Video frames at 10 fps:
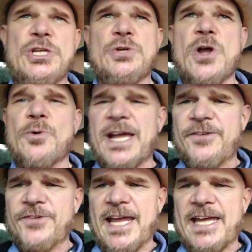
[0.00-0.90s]
you don't
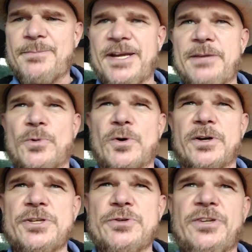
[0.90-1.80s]
have to aim
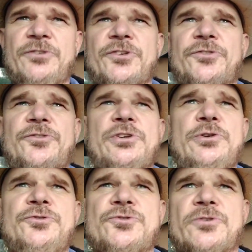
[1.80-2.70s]
anymore. You can just
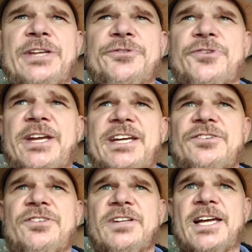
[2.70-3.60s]
use your
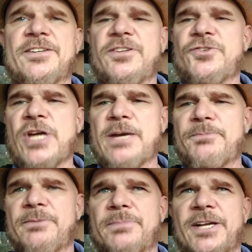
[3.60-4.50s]
instinct like the
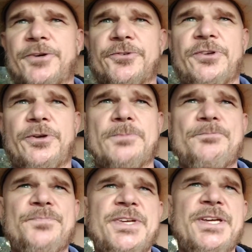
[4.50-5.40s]
champion players do.
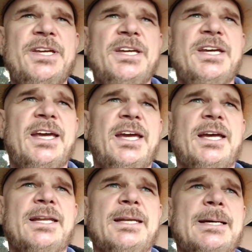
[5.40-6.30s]

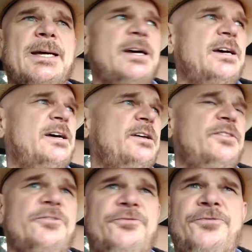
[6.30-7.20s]
And uh,
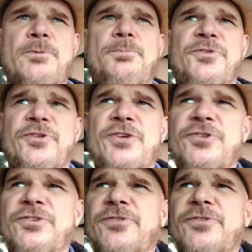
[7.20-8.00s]
the foot position